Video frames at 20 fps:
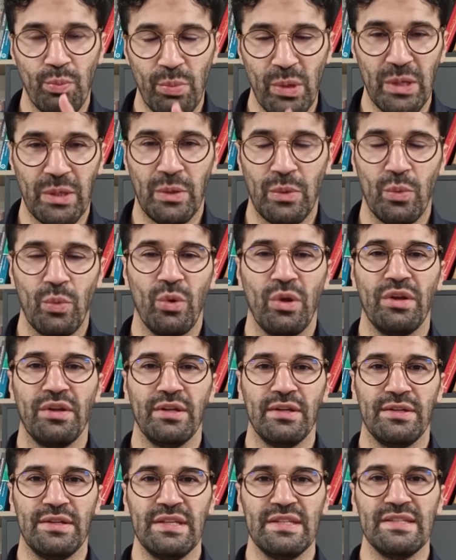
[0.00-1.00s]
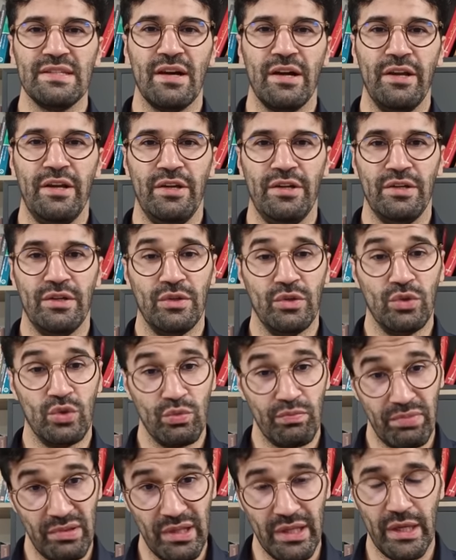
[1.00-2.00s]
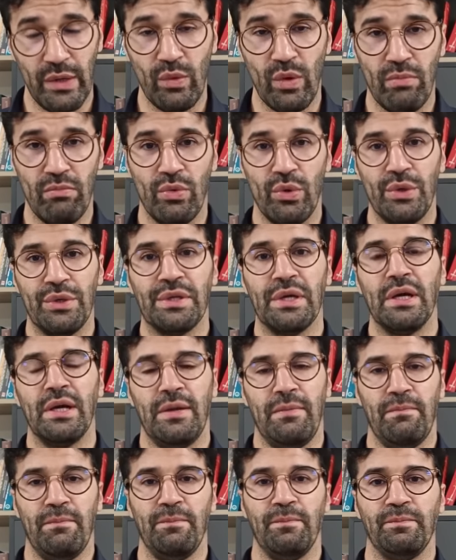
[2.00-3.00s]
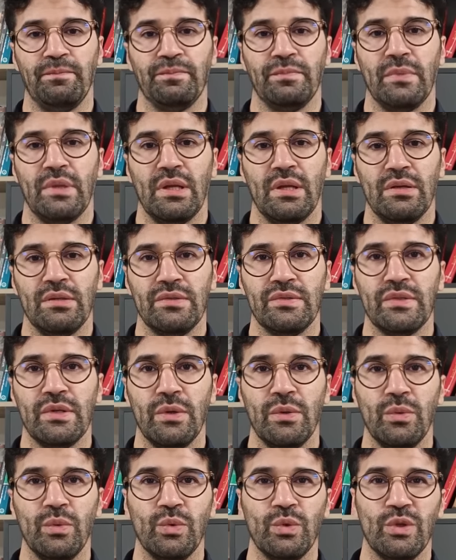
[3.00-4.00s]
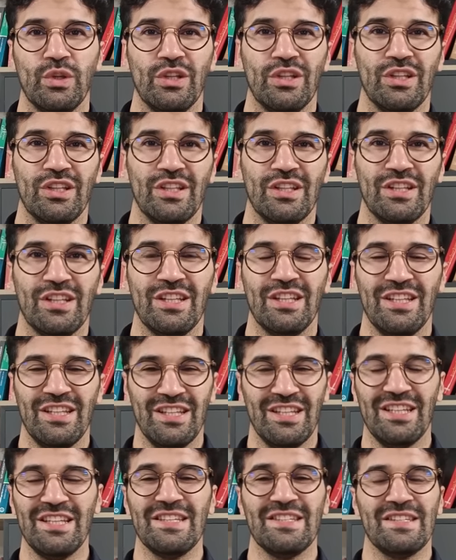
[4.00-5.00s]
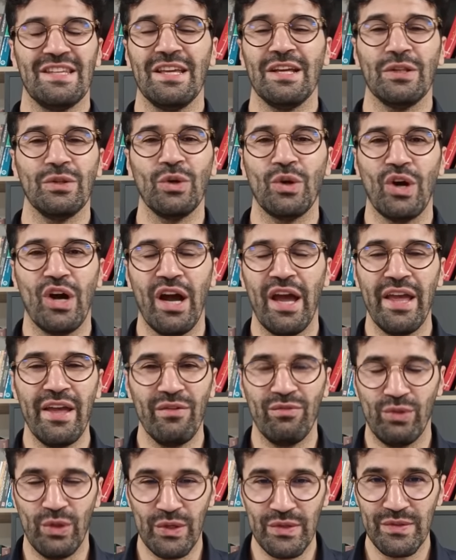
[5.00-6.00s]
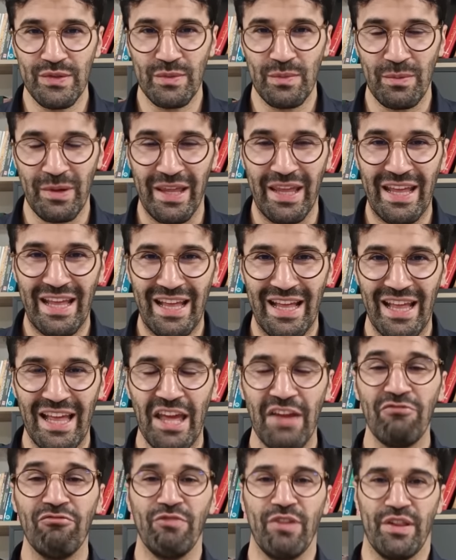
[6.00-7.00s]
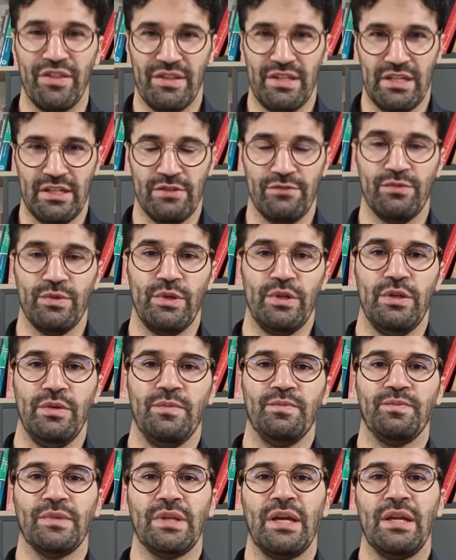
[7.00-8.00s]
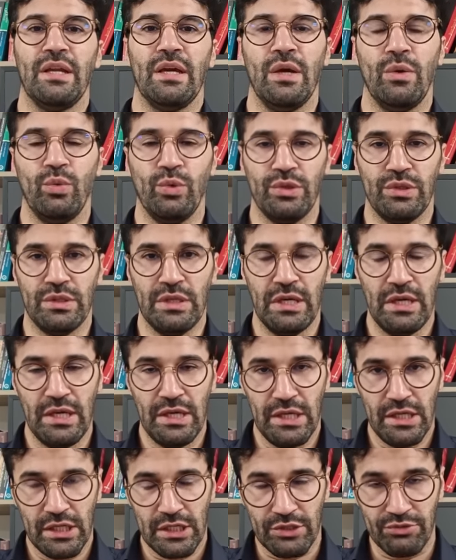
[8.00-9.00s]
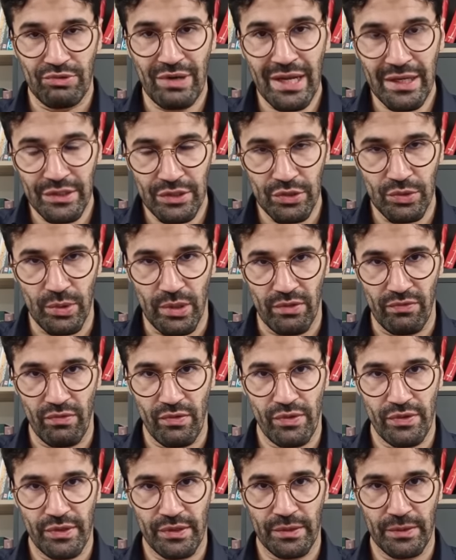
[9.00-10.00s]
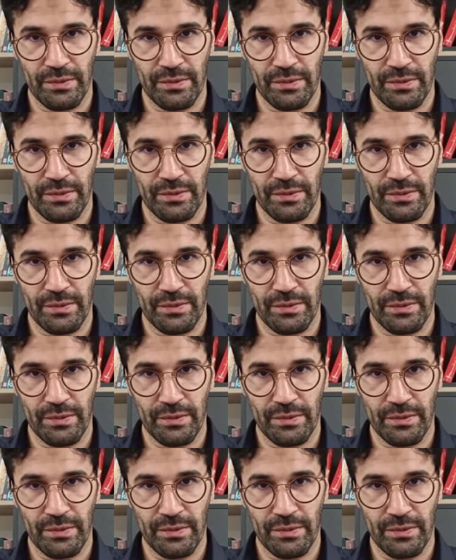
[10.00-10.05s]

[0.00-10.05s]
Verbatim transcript: but with the desire to play one more time so he's saying look i have lost my everything for you and i would grant you everything